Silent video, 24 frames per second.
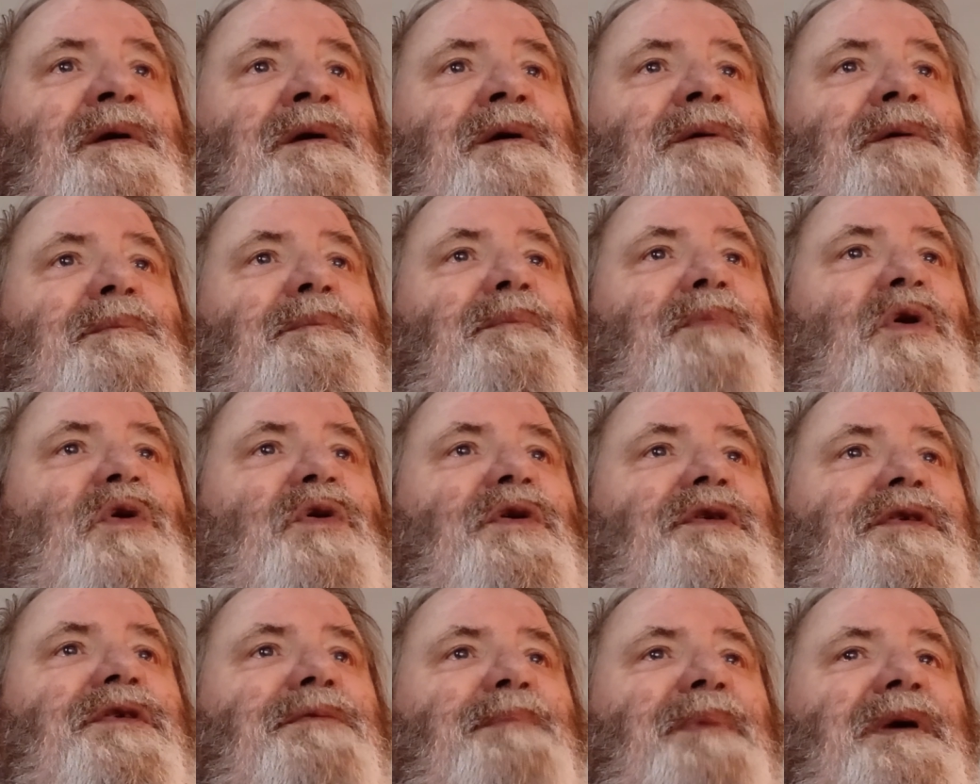
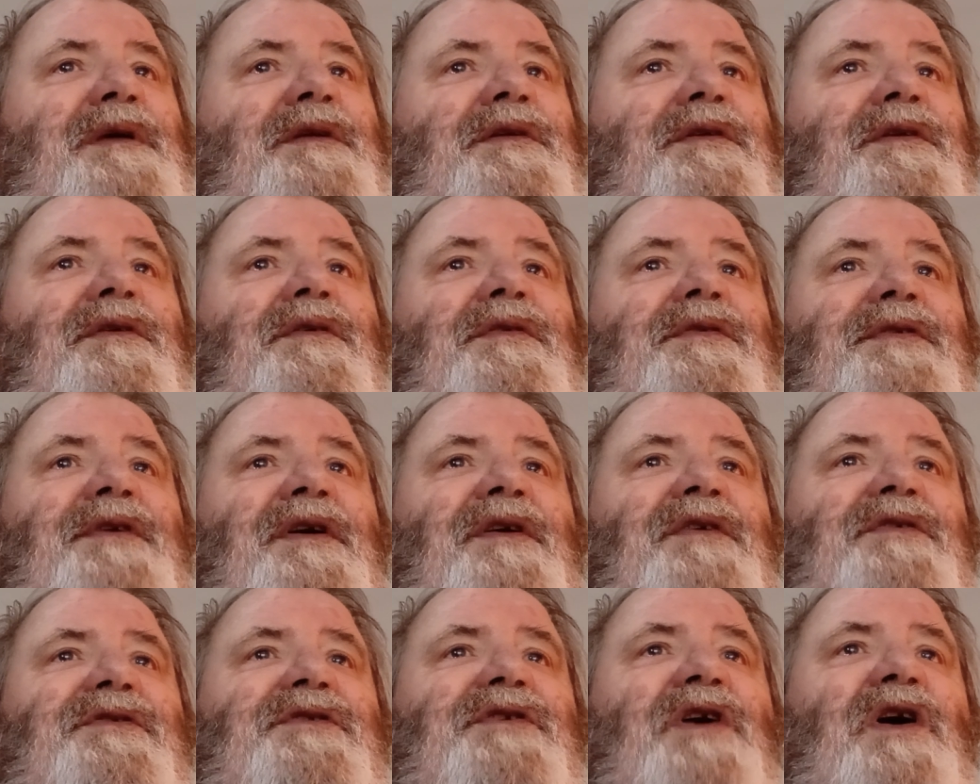Most spindles
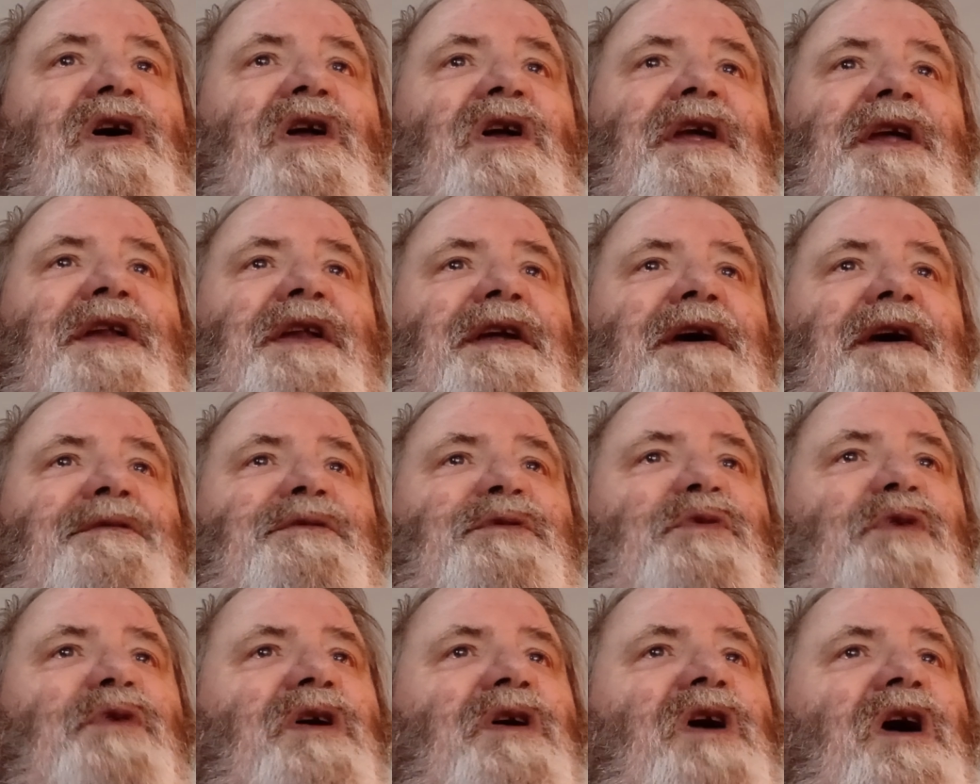are tall enough
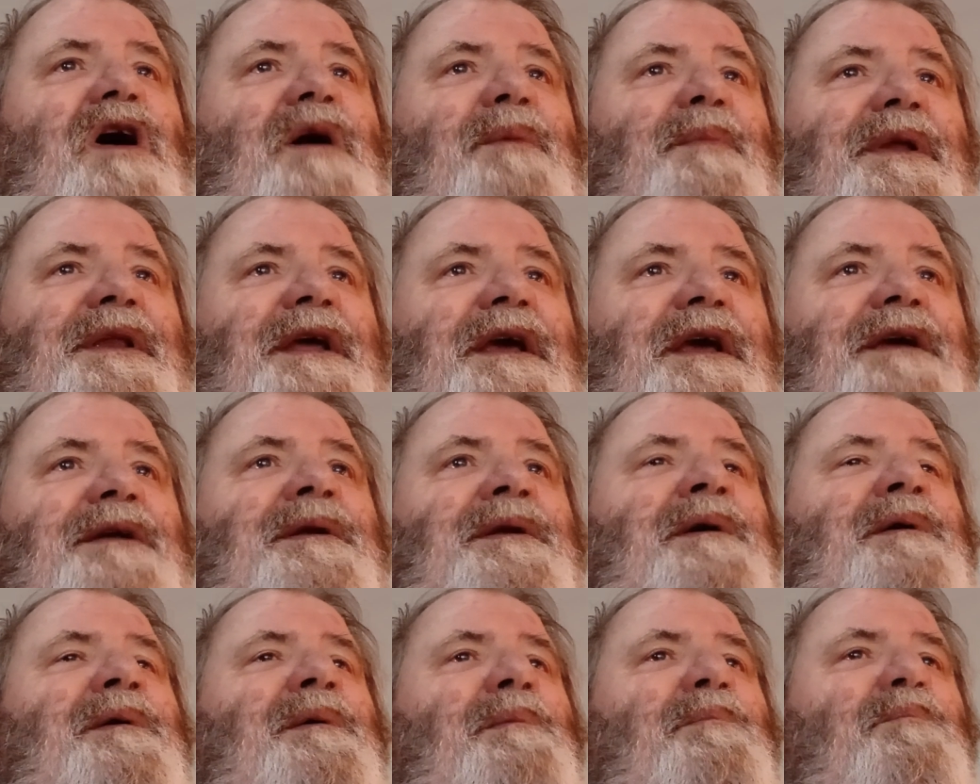to accommodate
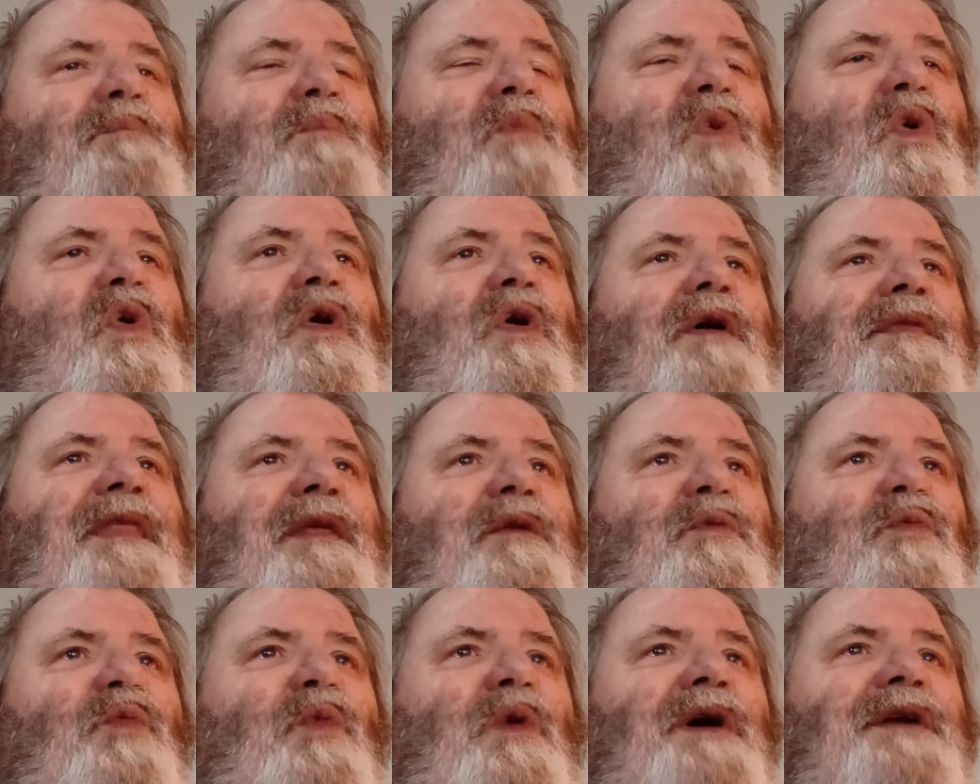more
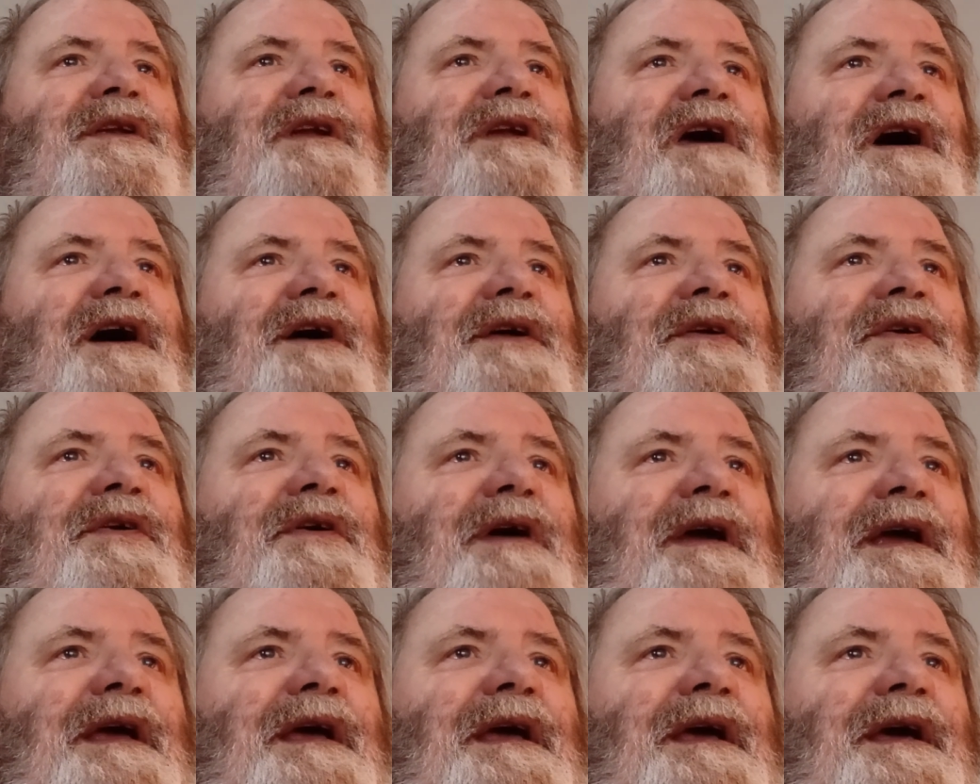than one cutter
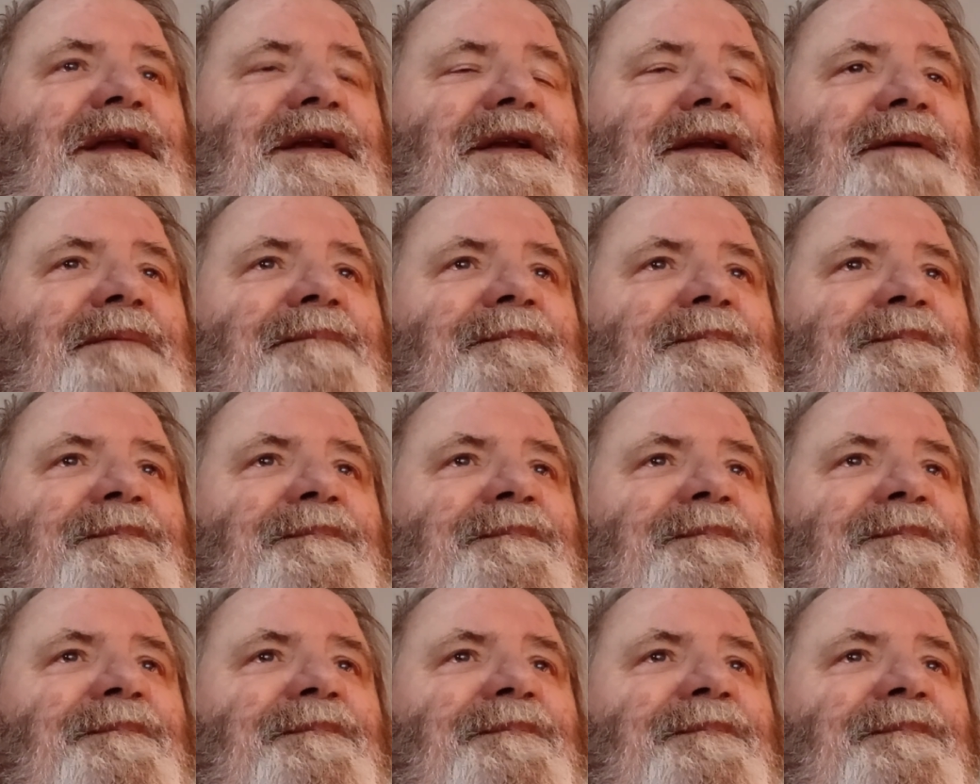head,